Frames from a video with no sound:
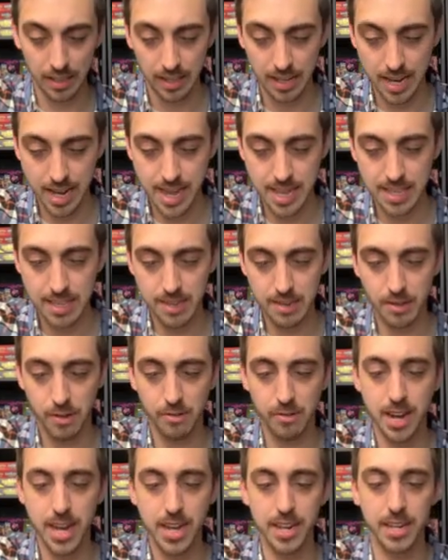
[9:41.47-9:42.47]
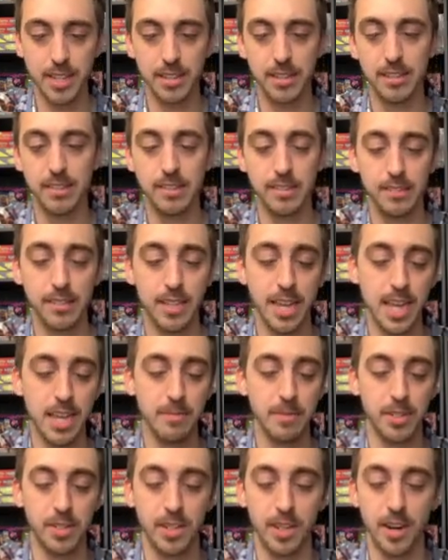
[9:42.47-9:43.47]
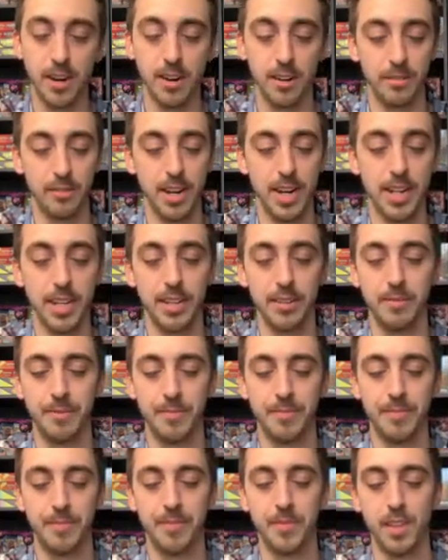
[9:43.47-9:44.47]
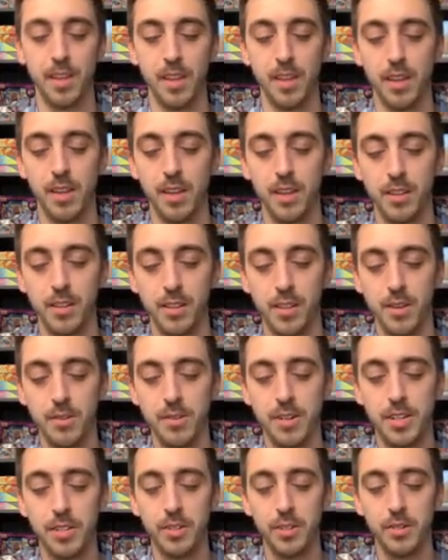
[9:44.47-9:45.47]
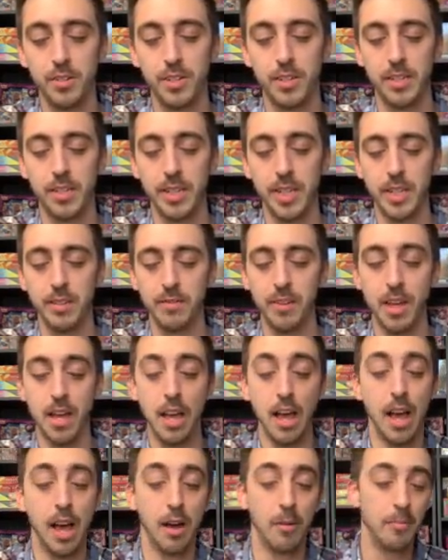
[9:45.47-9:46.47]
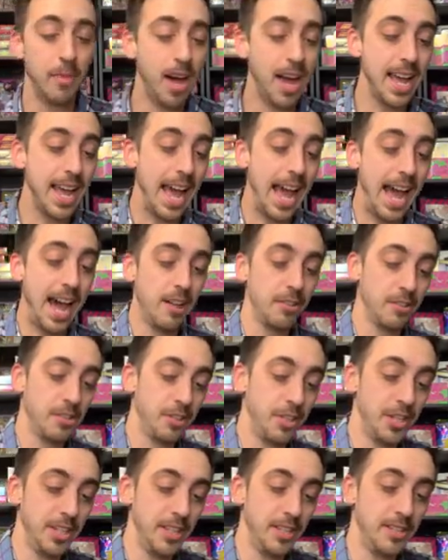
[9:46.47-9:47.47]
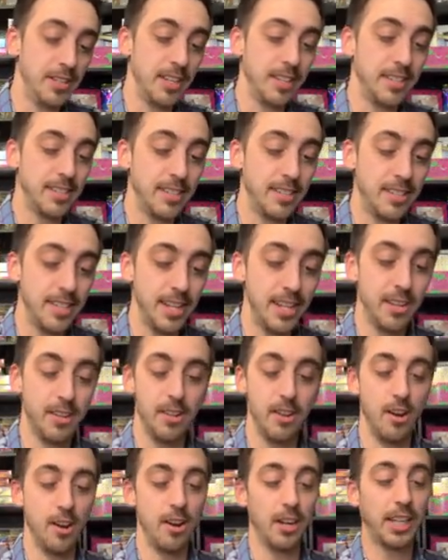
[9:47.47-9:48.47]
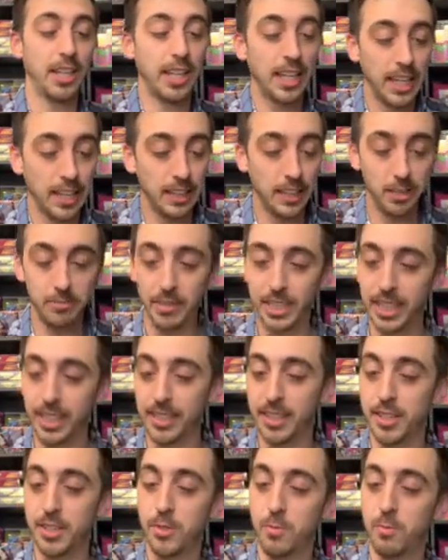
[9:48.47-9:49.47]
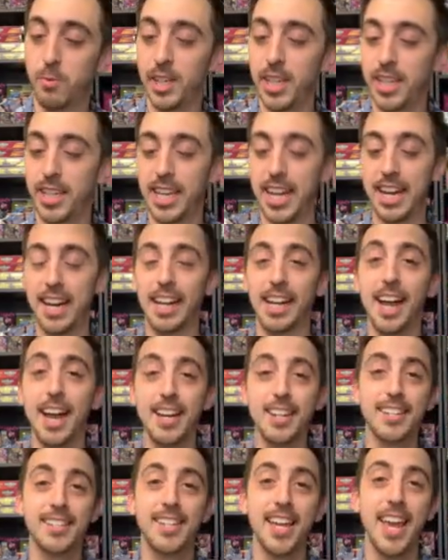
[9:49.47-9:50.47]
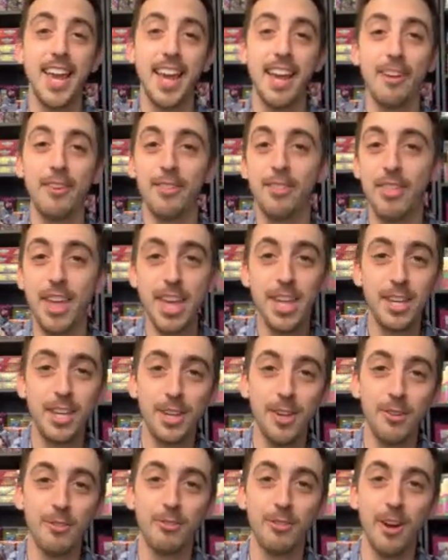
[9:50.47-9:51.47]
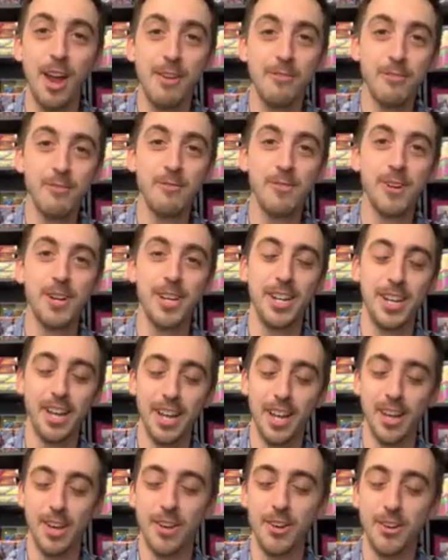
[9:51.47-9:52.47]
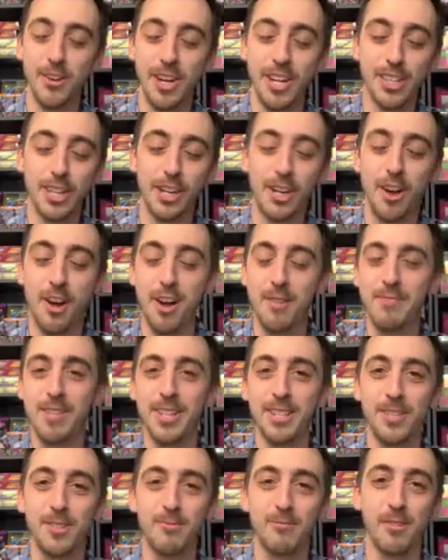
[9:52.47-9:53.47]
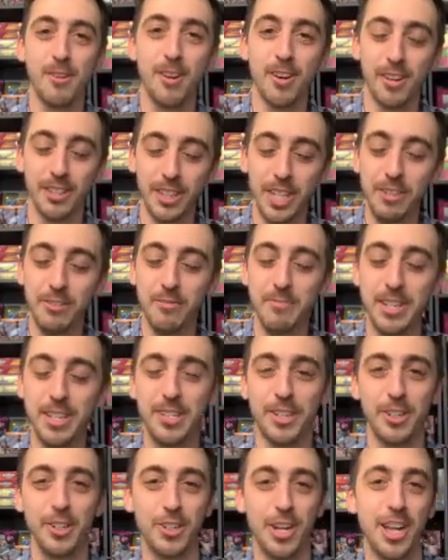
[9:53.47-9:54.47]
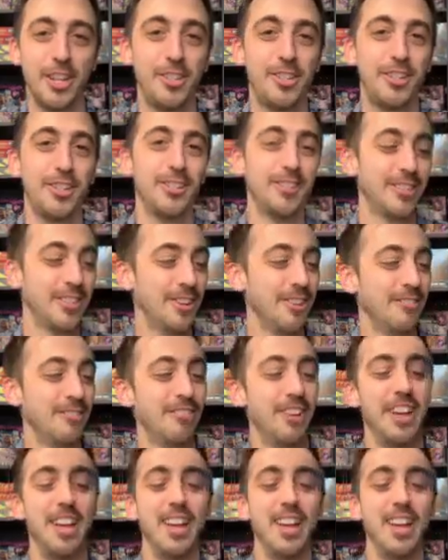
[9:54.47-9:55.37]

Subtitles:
Not the greatest, little damage there already. Going into a sleeve. My allergies still are killing me this week. And I gotta say thank you for everyone who in the comments were leaving me suggestions of